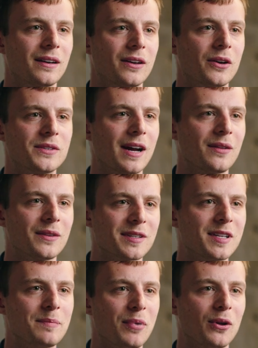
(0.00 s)
go down the
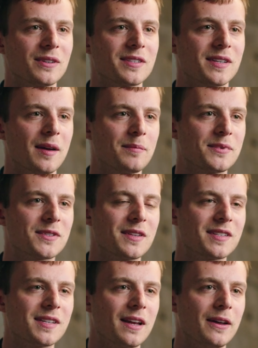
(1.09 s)
steep old steps to the
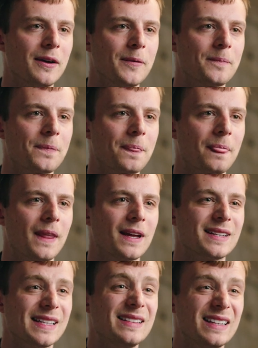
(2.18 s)
cellar,
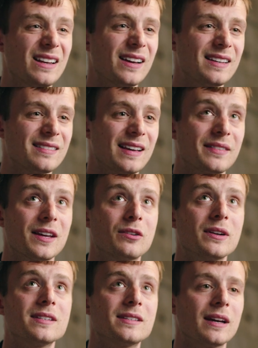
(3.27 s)
and in the light that there
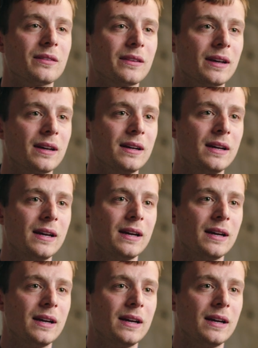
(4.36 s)
is down there,